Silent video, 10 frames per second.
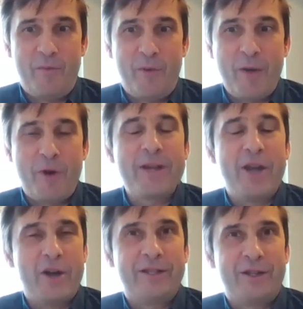my mind
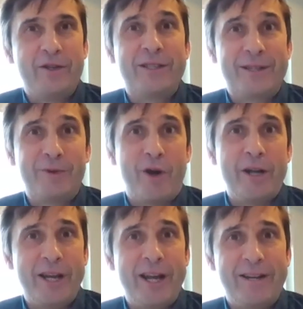goes to the supply
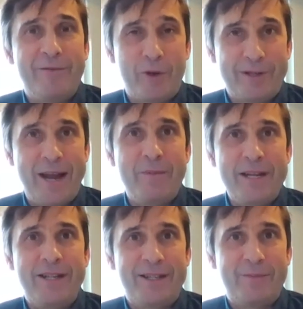chain and what's
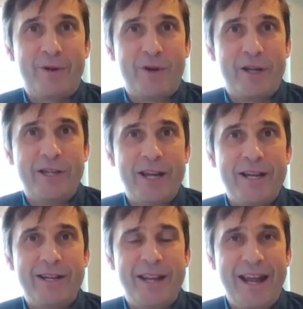happening in the supply
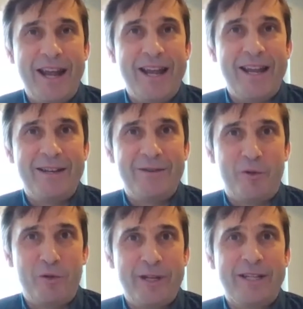chain and
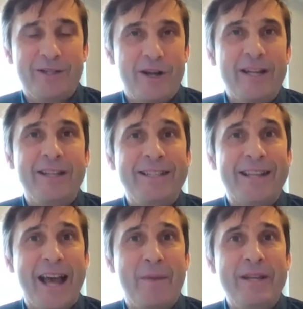all the exciting things
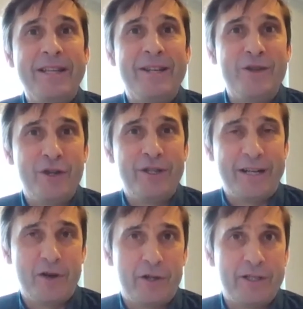that are happening in new
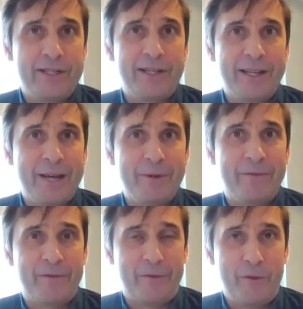technologies that are coming
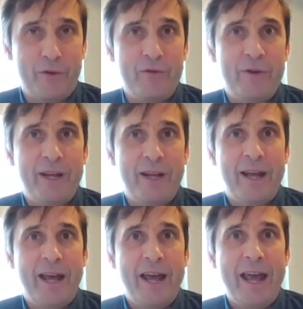through.
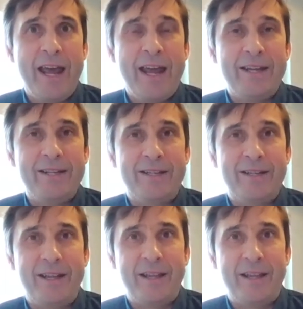And